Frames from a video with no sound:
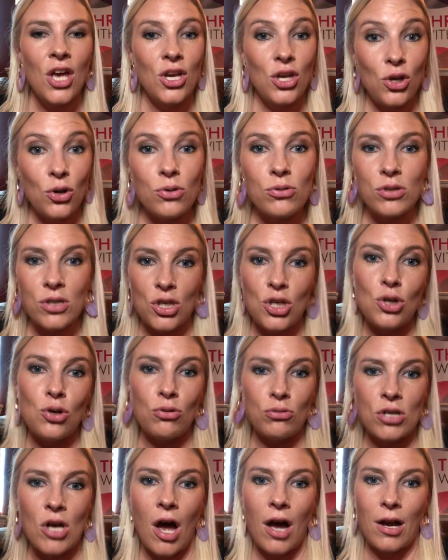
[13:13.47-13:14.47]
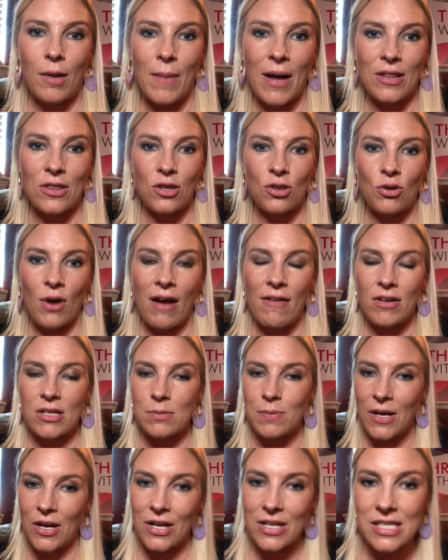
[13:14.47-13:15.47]
You talk about the Thrive
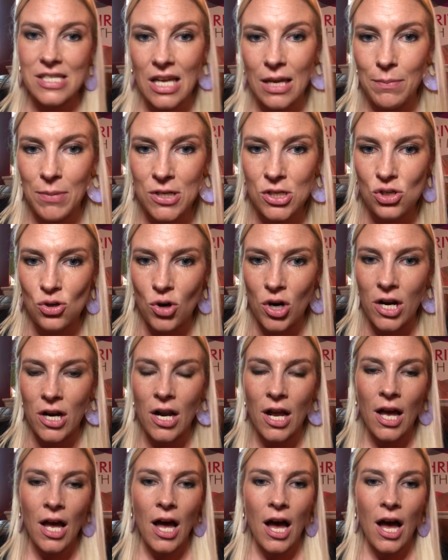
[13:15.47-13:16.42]
experience. Keep it short,